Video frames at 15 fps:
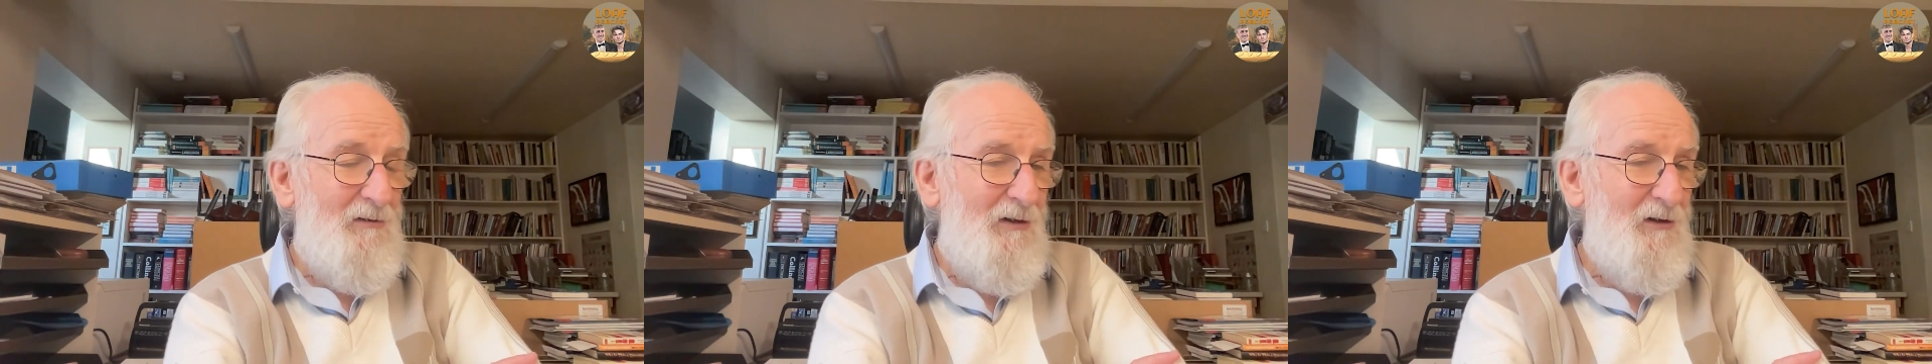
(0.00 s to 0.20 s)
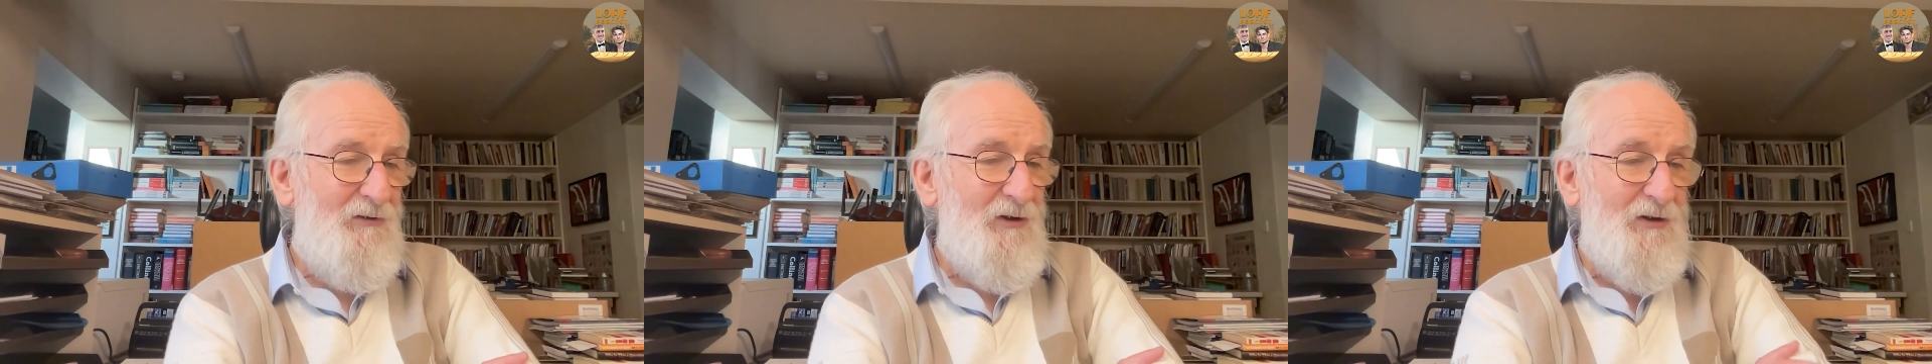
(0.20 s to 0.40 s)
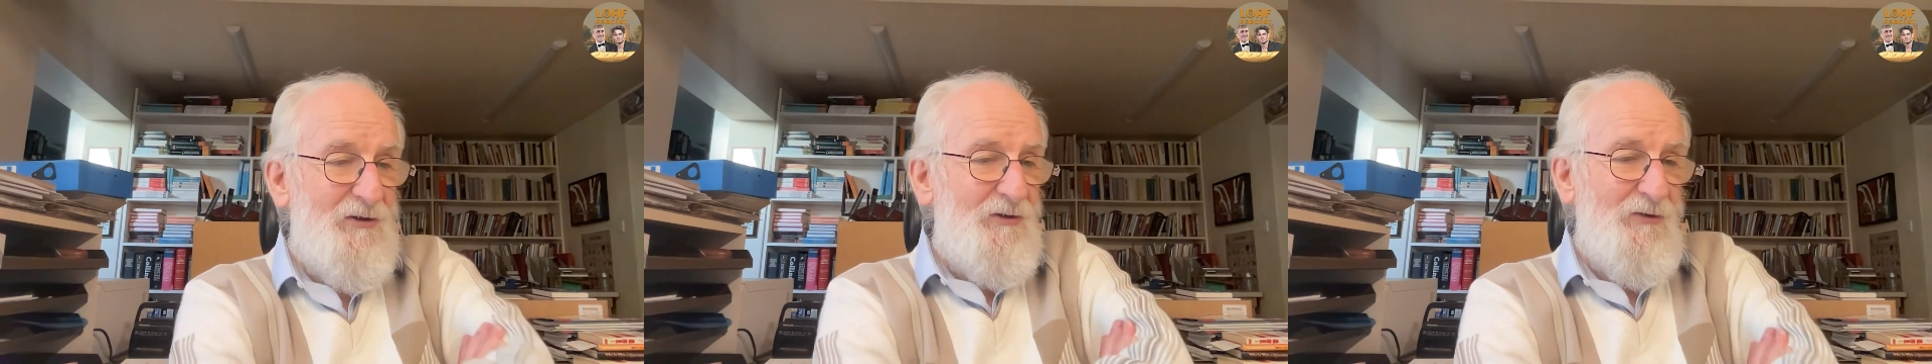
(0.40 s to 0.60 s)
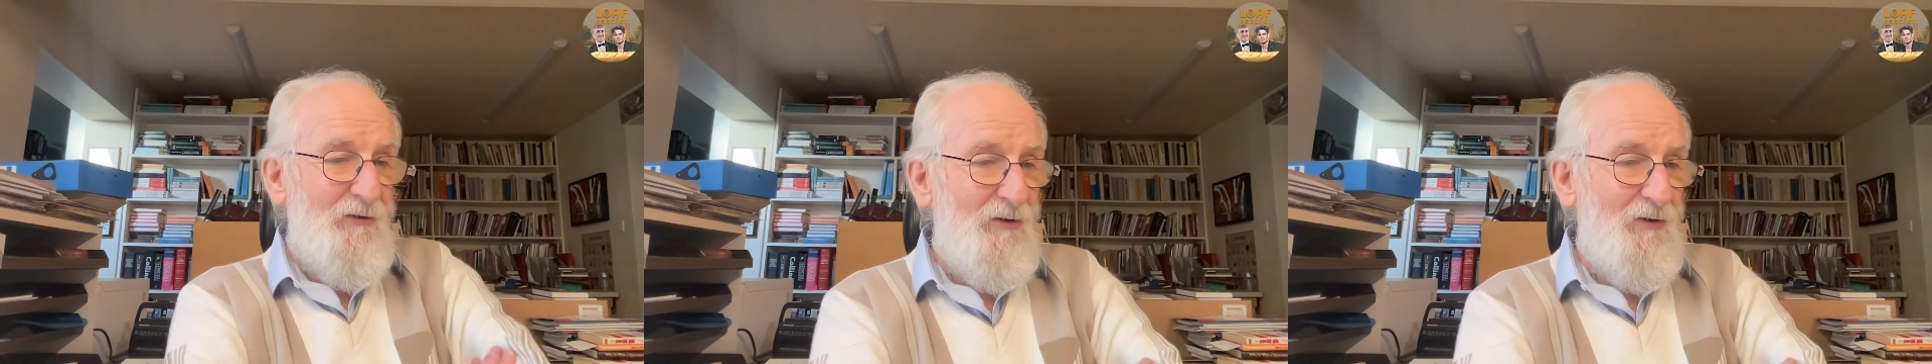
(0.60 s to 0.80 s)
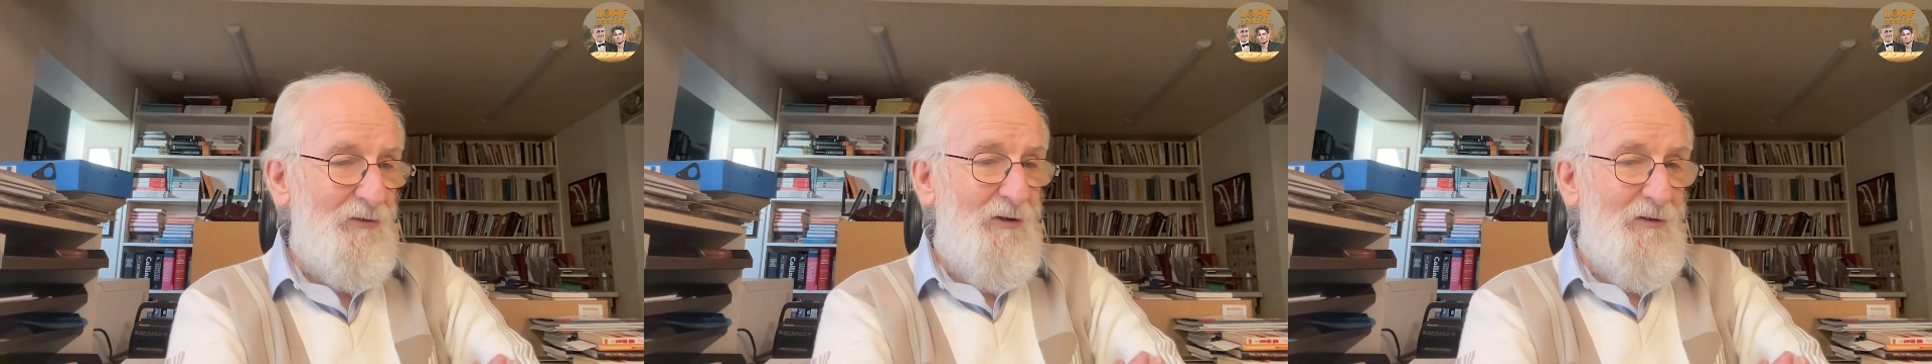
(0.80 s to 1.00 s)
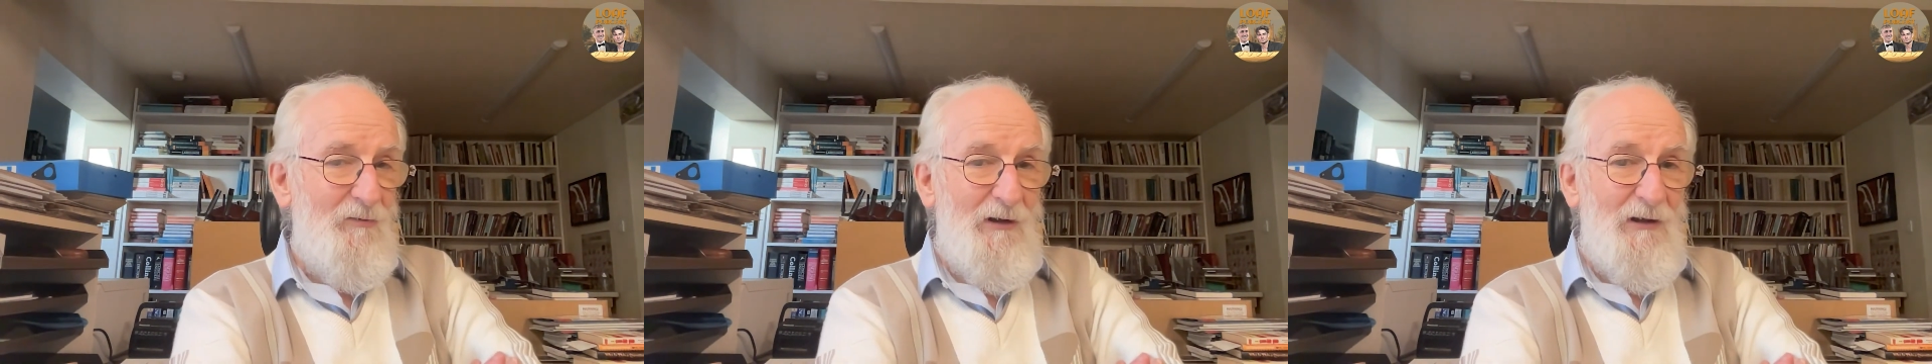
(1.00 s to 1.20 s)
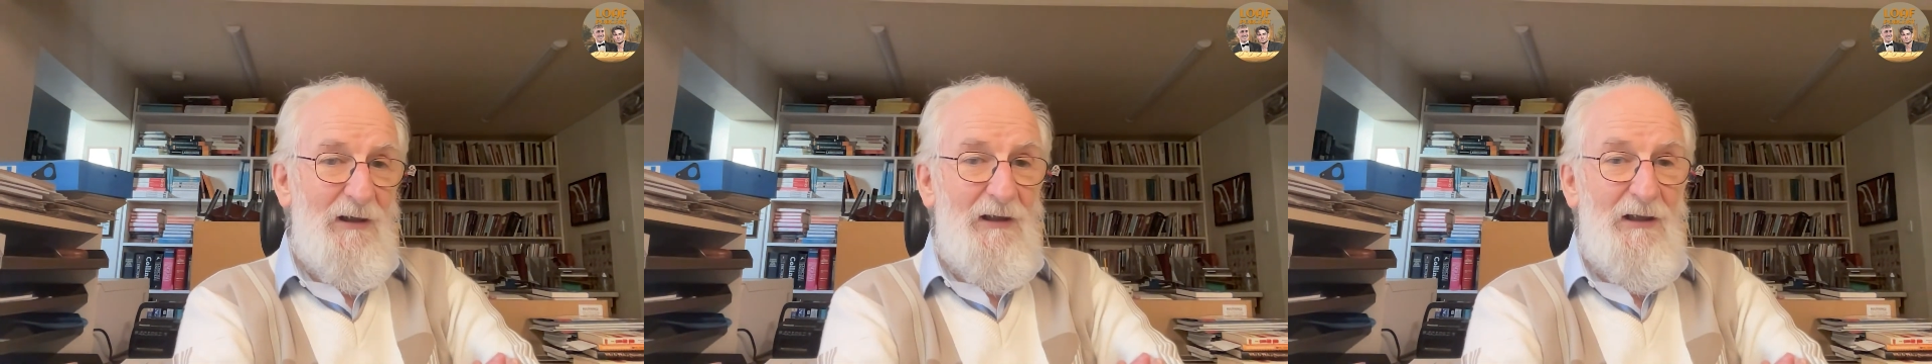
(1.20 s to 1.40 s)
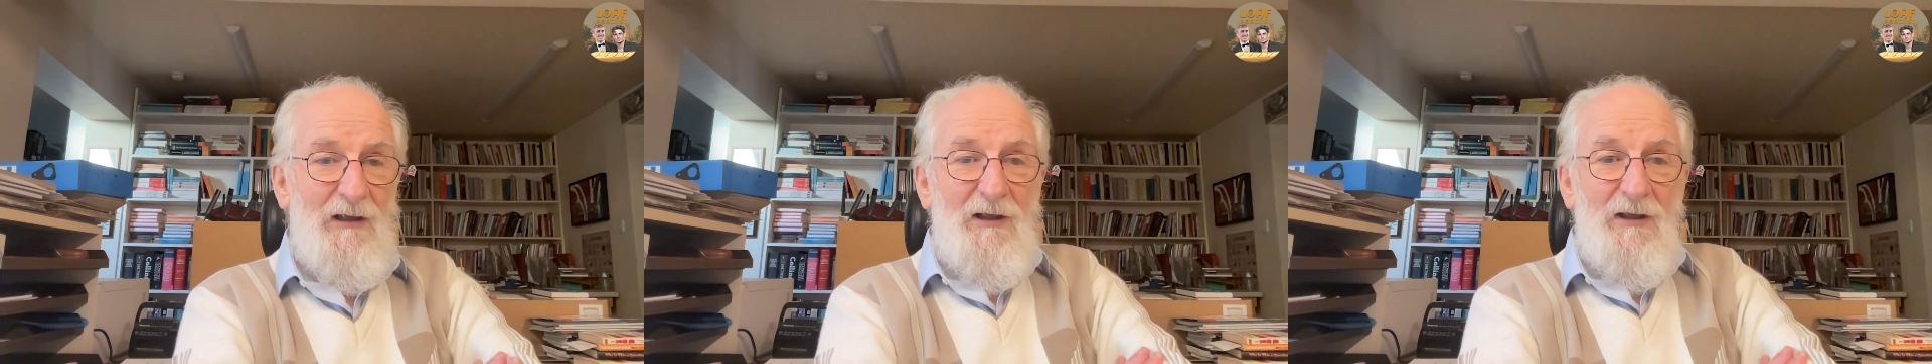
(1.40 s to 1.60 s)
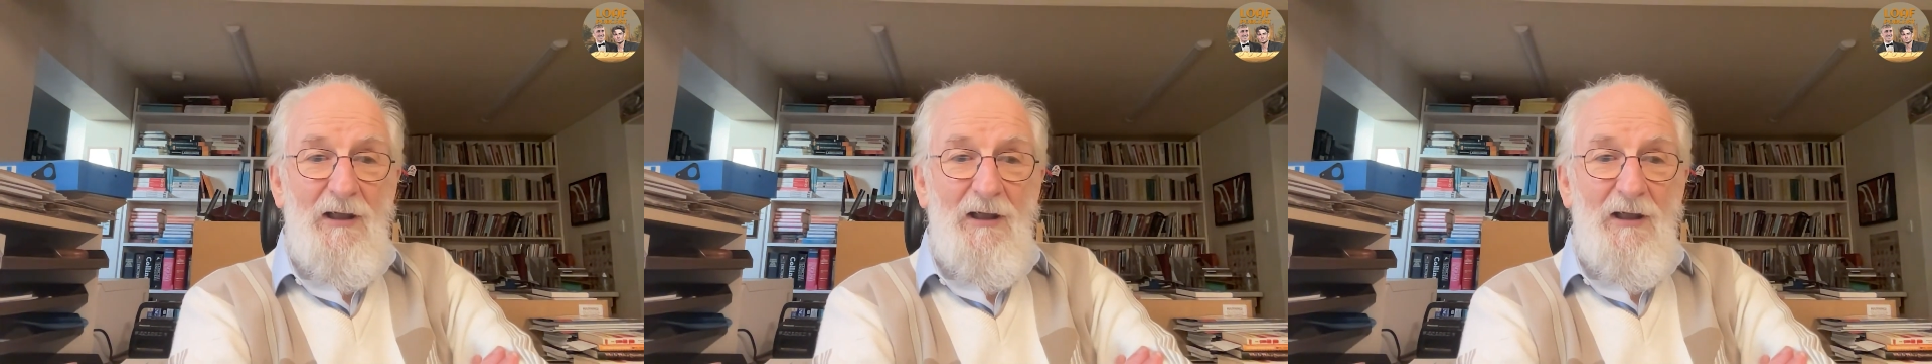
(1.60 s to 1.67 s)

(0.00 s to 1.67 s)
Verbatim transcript: it's extraordinary, really.